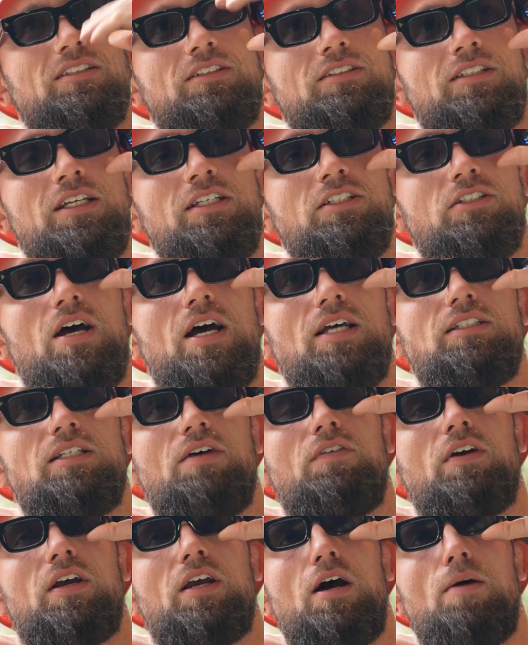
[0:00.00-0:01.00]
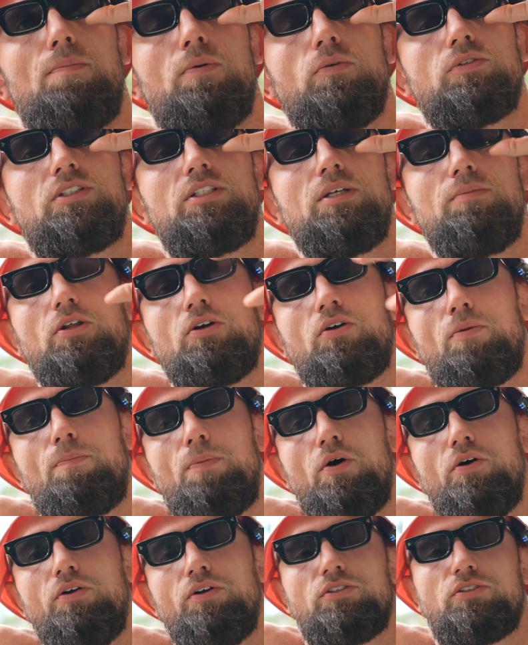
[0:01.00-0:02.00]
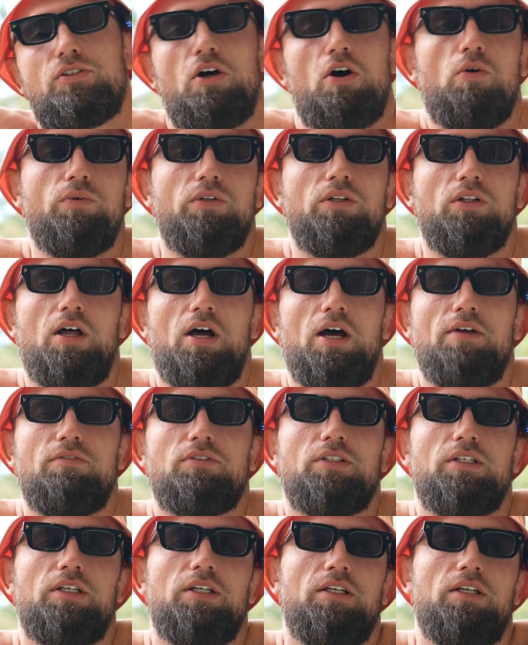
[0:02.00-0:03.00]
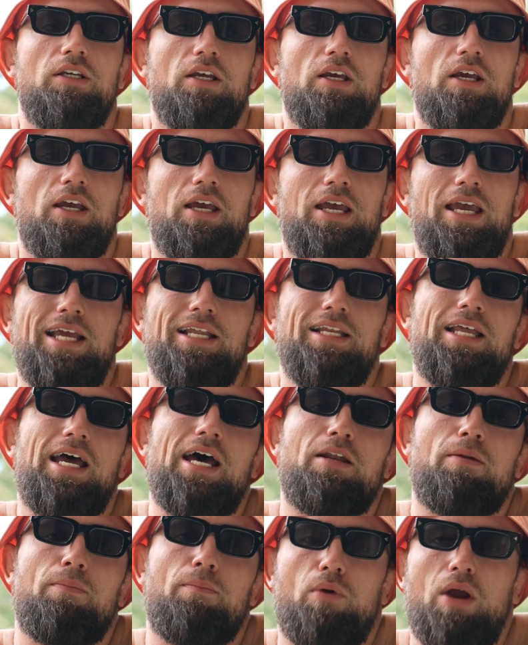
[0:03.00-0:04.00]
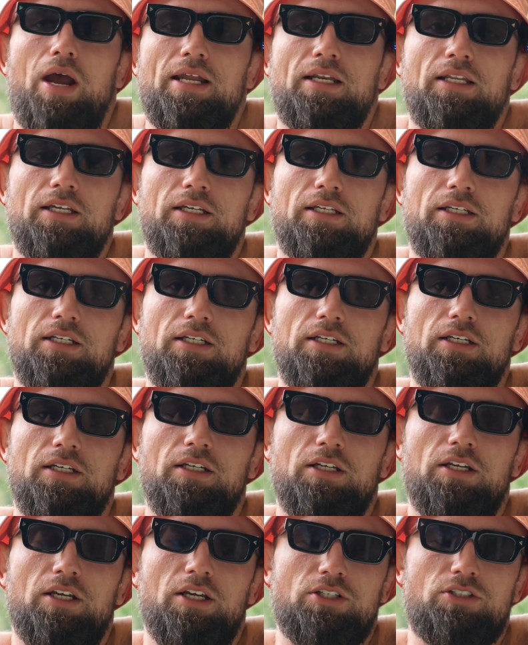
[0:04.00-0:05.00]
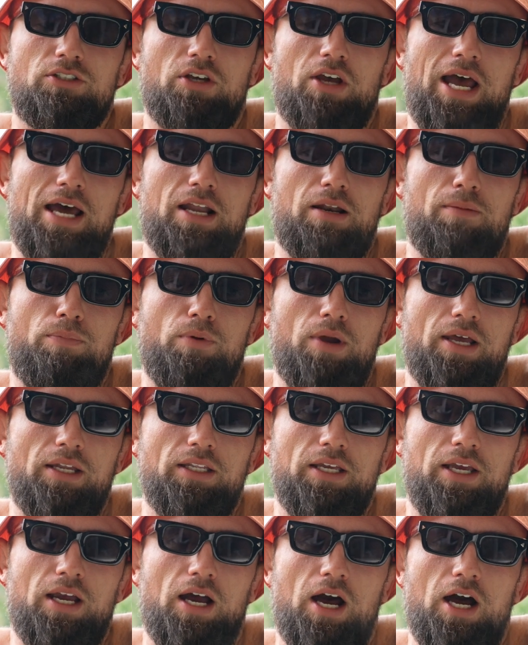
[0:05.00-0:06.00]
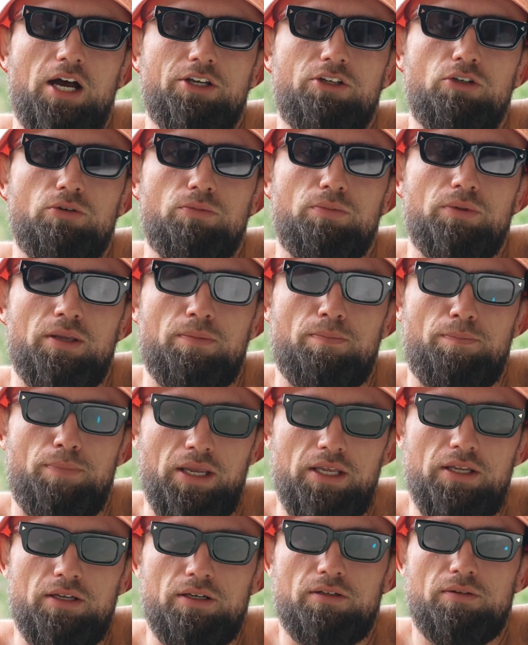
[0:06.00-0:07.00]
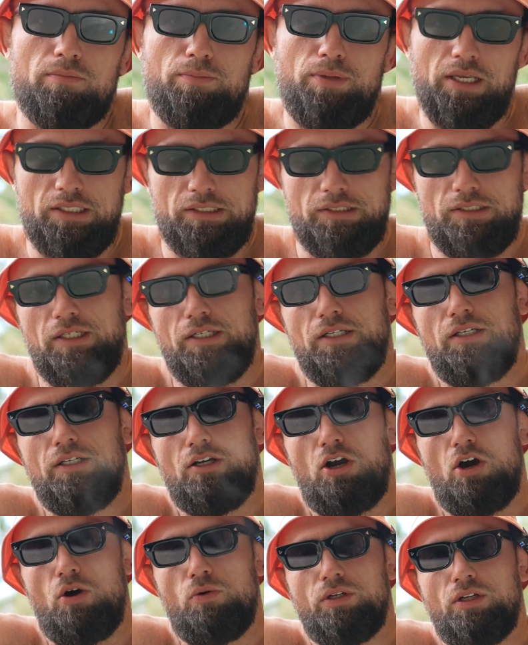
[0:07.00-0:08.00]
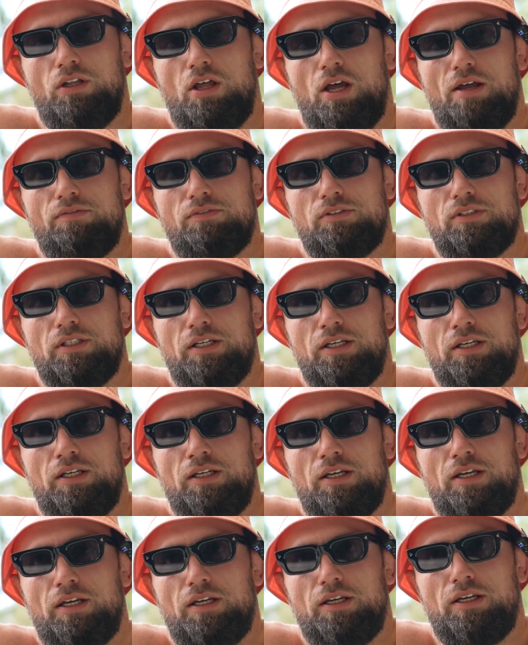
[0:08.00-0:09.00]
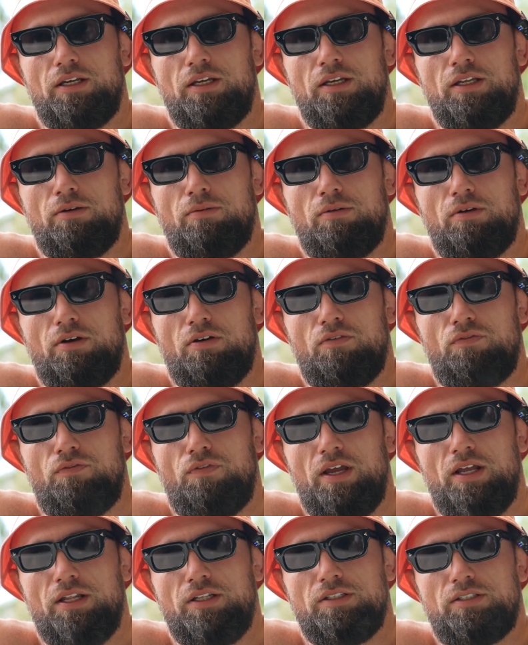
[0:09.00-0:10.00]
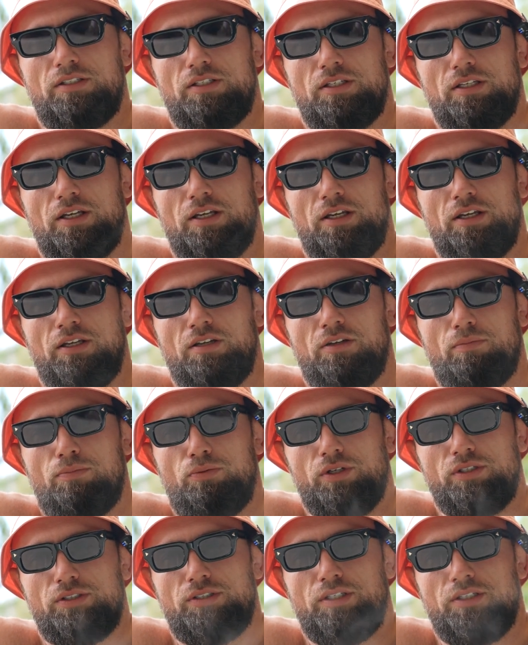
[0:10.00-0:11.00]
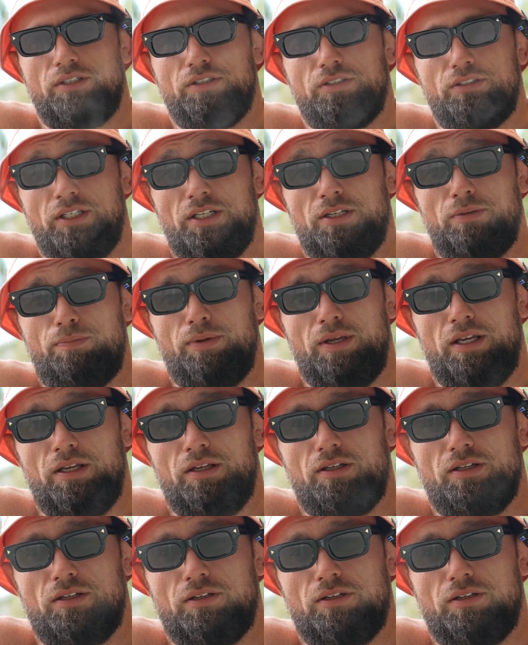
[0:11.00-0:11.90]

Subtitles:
these guys have a couple similar opponents, Owen Lively and Adam Bradley. So Adam Bradley arguably beat Pixley. Owen Lively in an event in Britain did beat